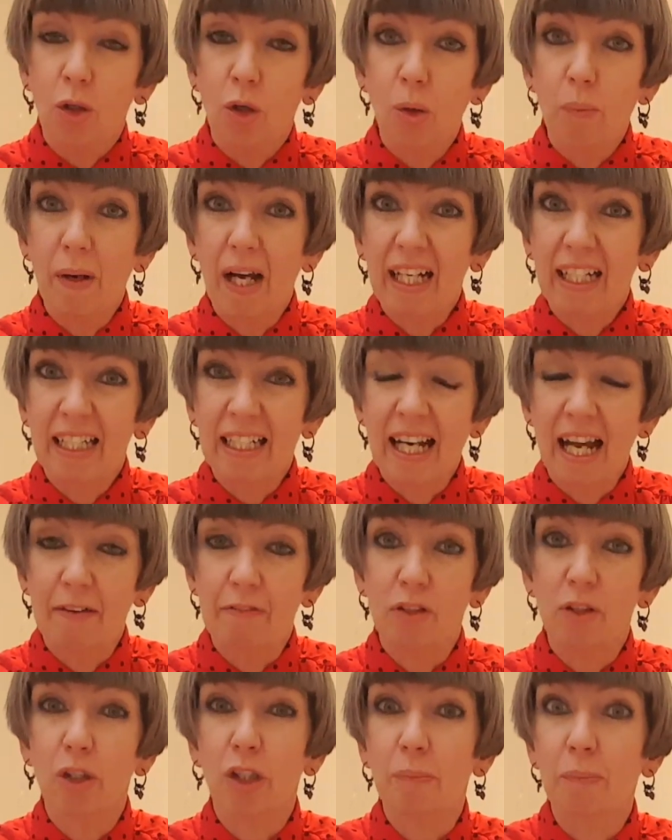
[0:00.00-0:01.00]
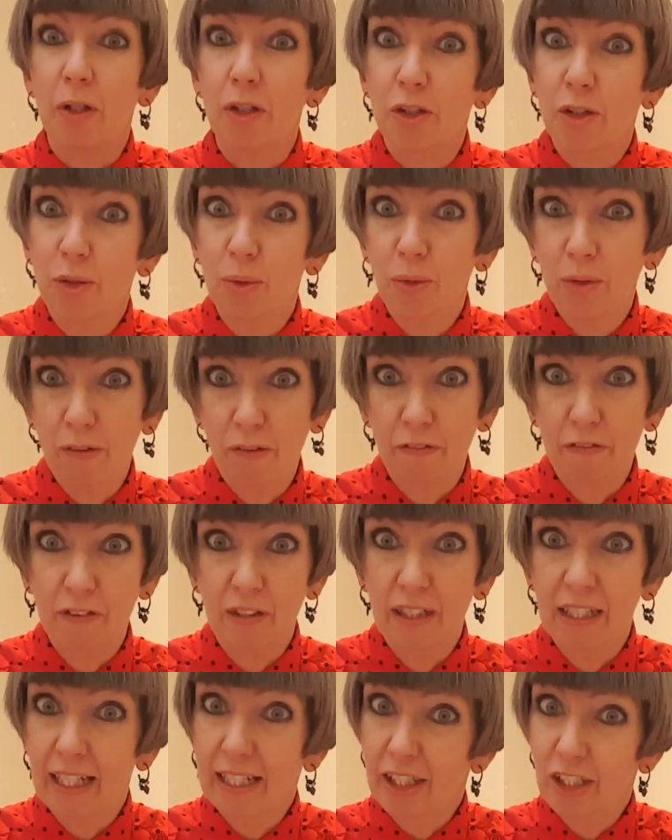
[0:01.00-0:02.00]
go back and have a look, but don't
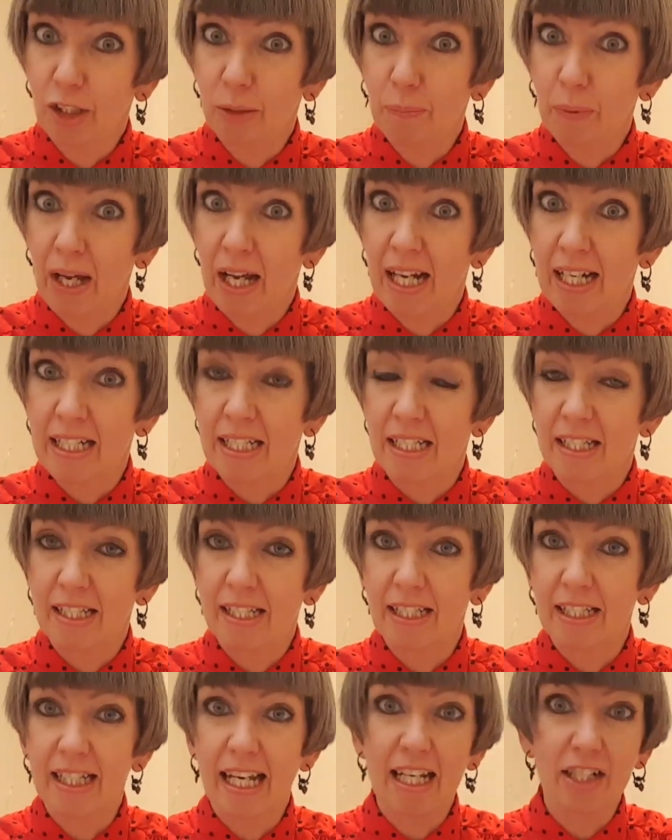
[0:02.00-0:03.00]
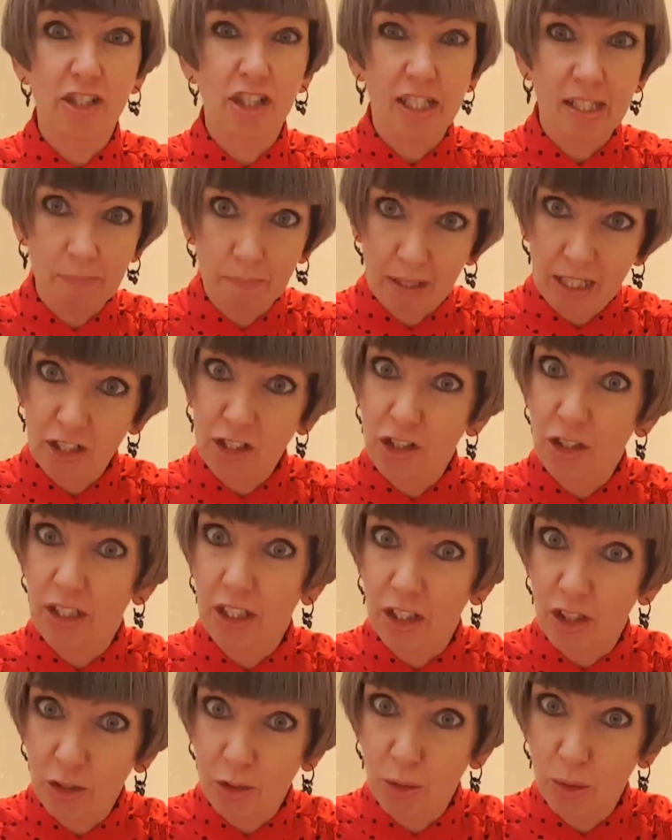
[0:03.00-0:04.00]
feel like you're behind. Yeah, just make sure
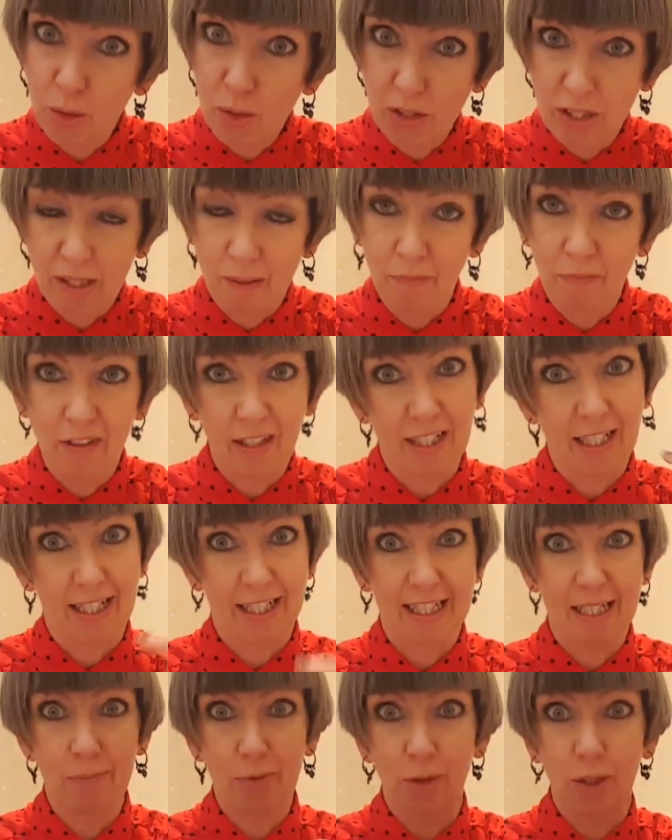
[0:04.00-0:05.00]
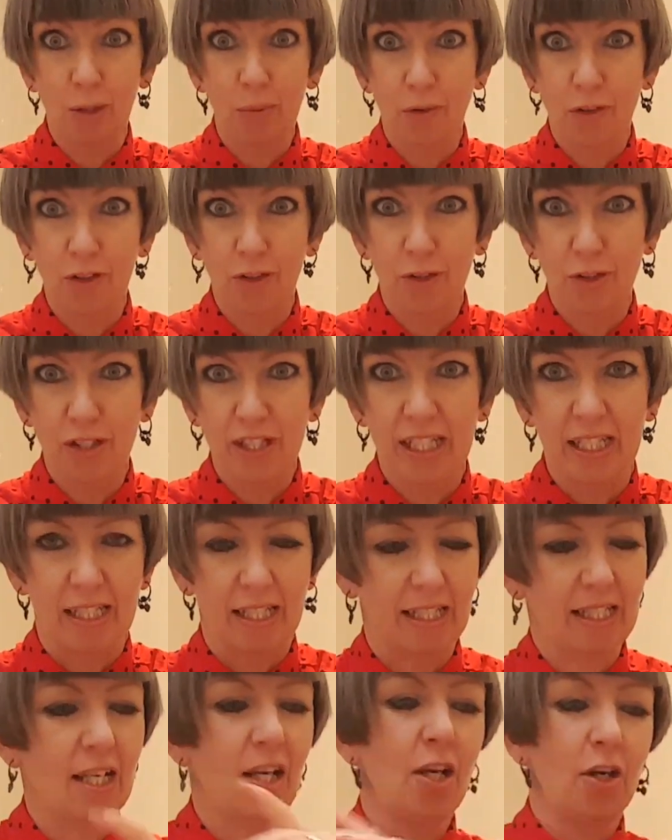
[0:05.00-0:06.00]
that you do something and keep going with your
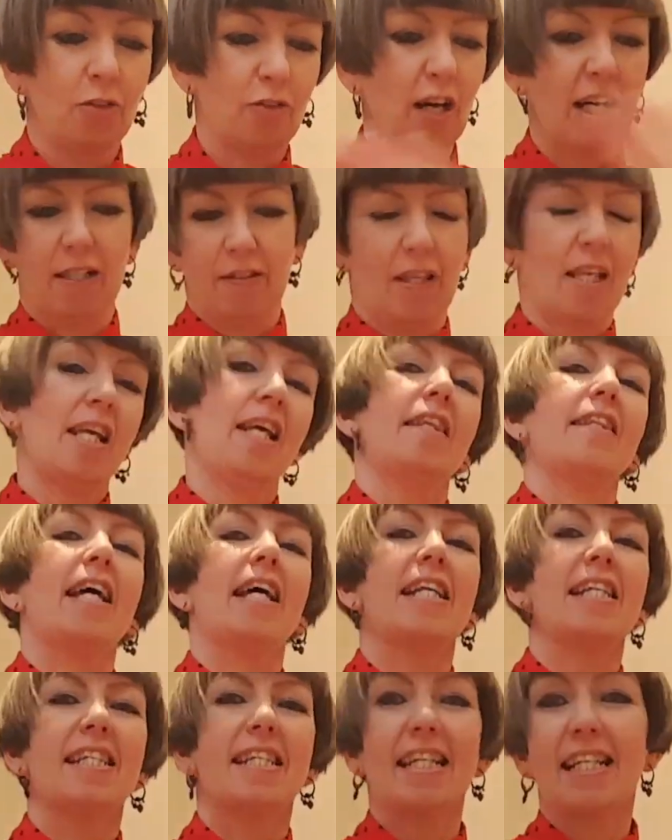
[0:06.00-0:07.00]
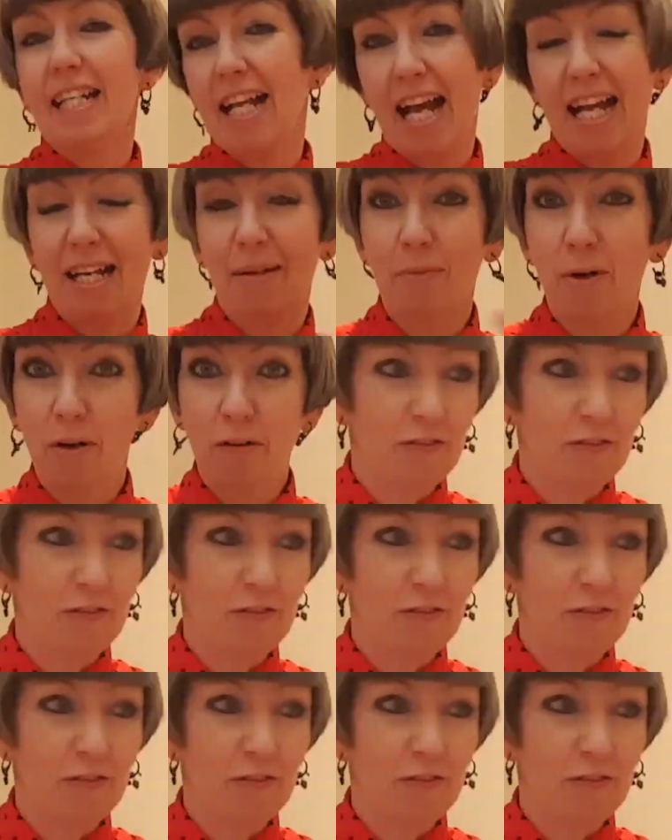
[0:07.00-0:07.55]
routines. Right. That is it. I'm